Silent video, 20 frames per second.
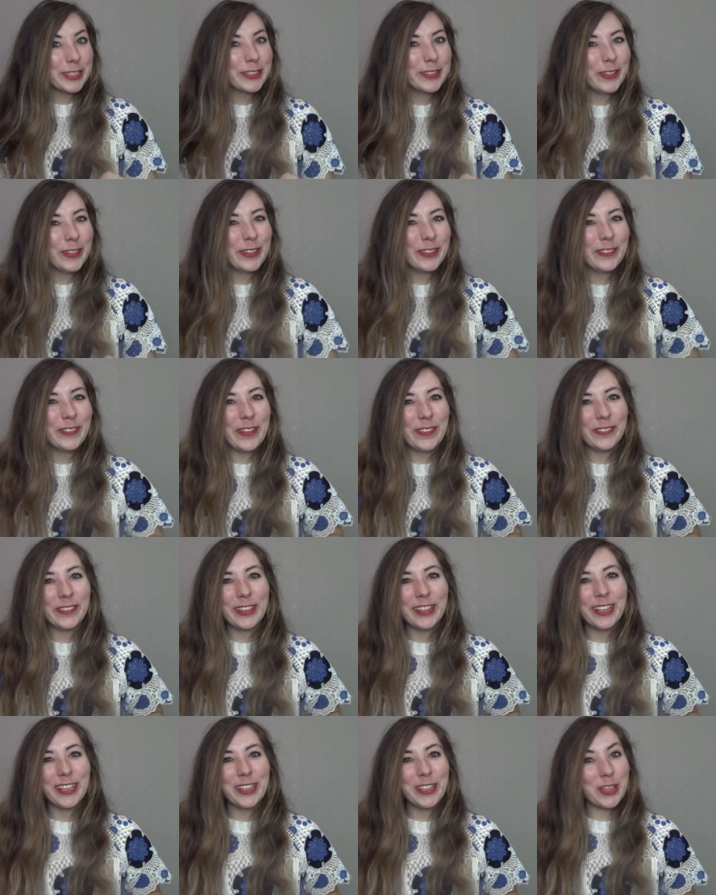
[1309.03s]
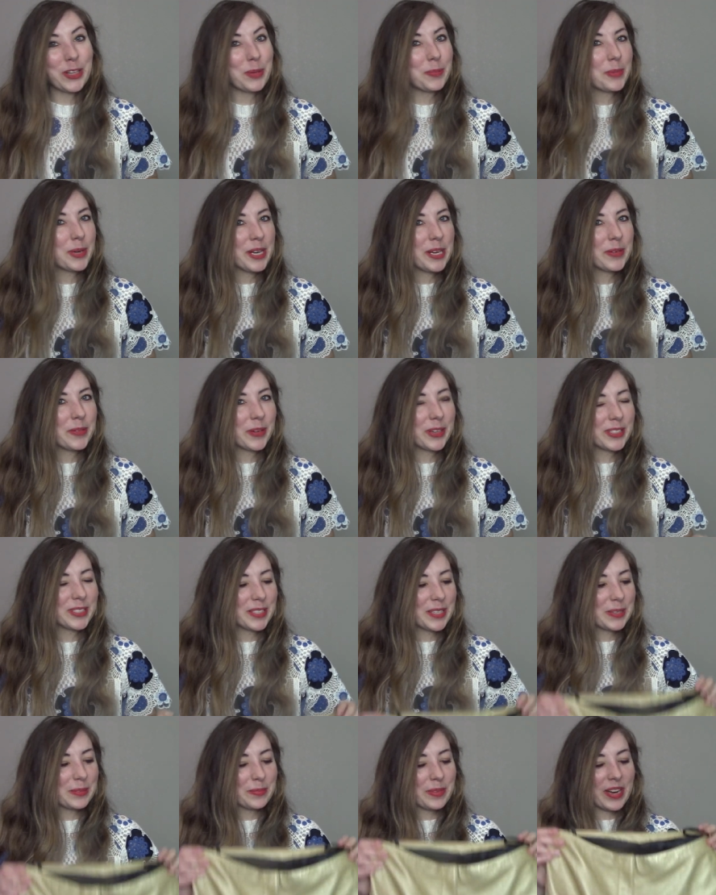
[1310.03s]
gold member, your brain works
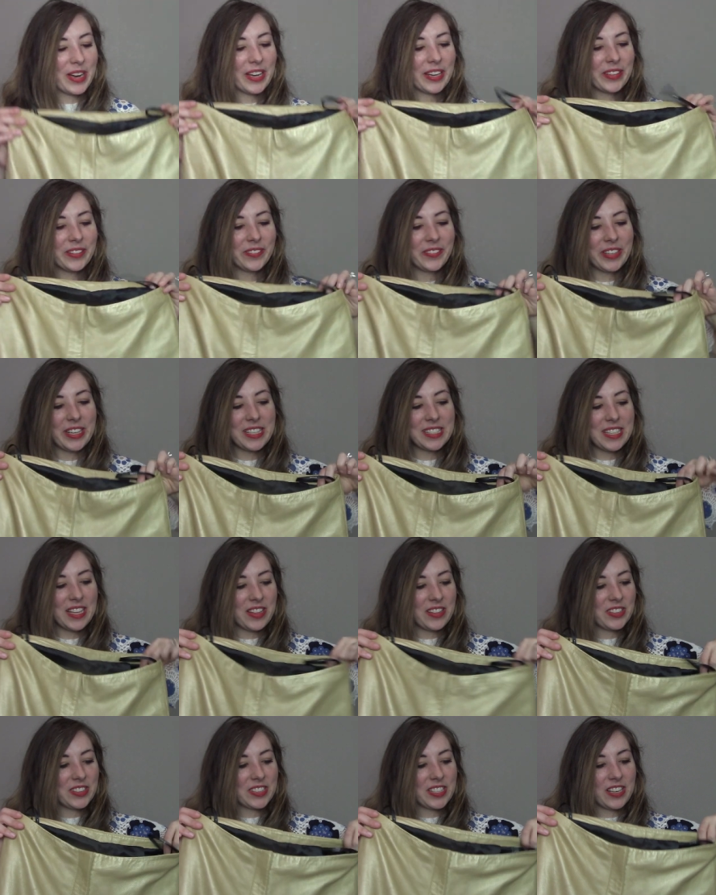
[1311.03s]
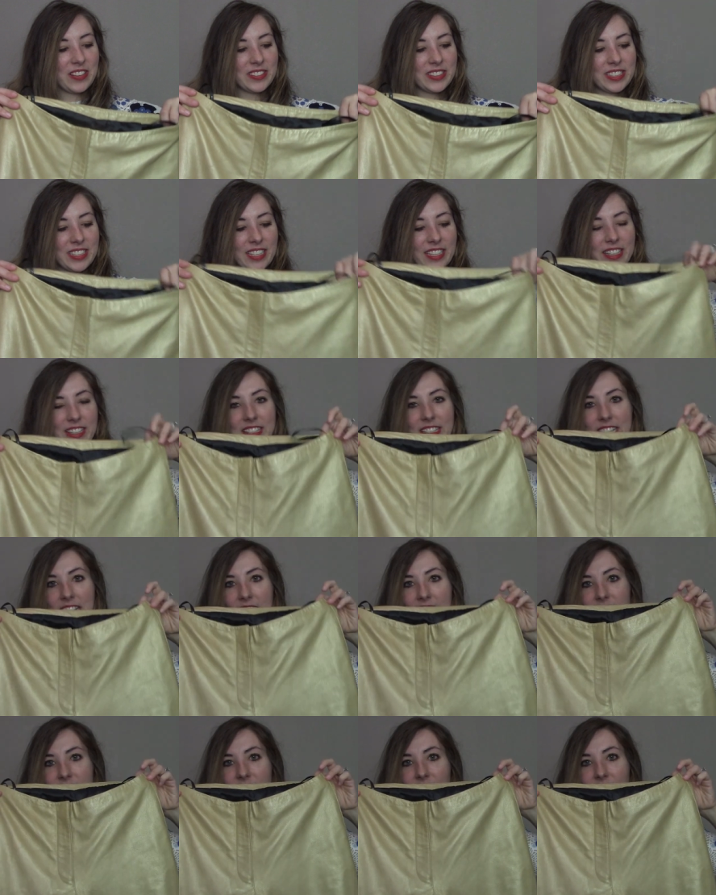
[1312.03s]
like mine. When I saw those, I was like, yes,